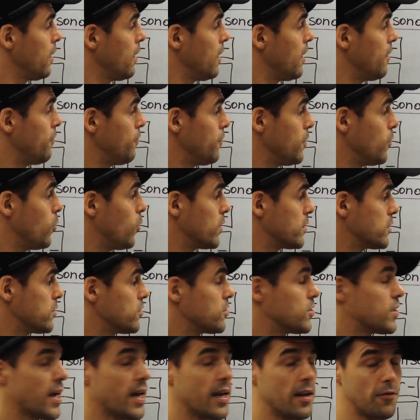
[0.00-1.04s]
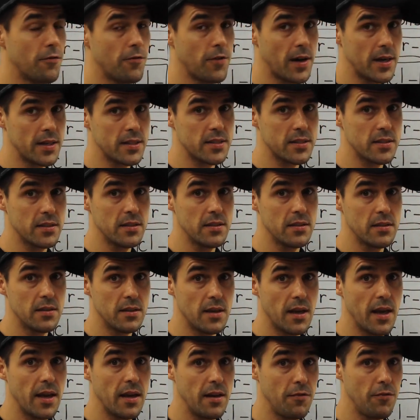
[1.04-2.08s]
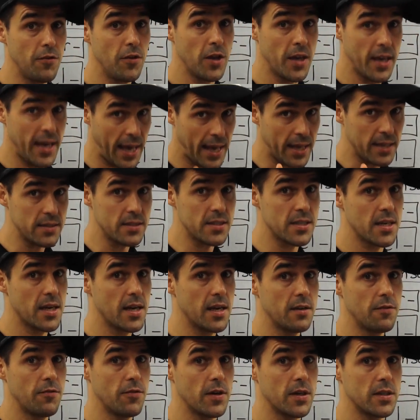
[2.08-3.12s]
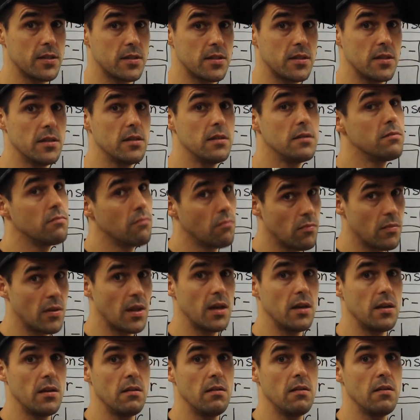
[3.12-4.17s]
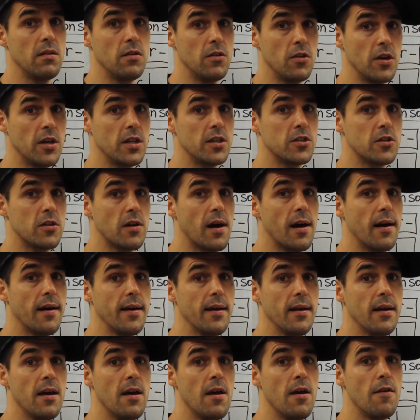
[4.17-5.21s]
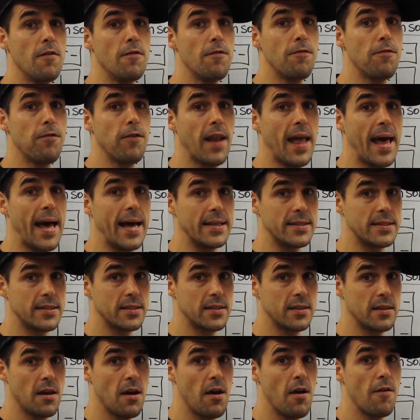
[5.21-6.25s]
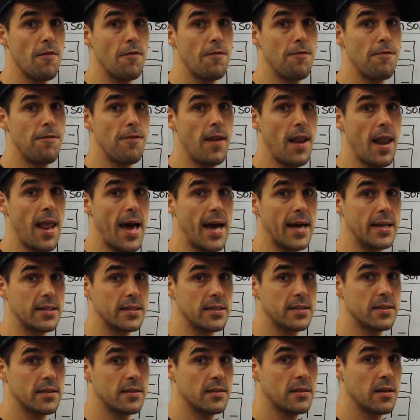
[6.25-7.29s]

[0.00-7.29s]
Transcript: If you want to say it faster, and if you can say it faster, then you can try flat, flat.